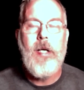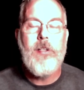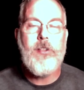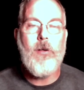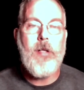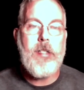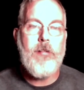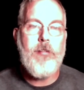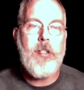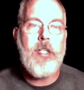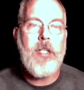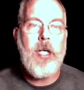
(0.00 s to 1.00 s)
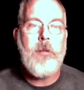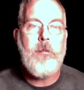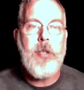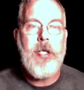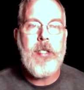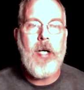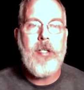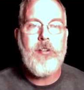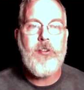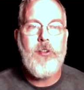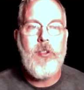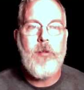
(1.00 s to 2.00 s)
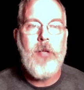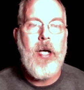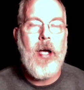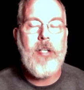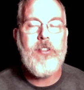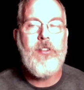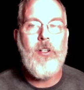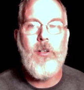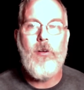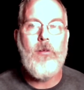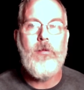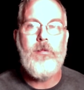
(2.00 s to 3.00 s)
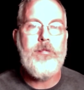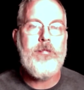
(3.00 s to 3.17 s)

So, like a fully enlightened being, I assume, has no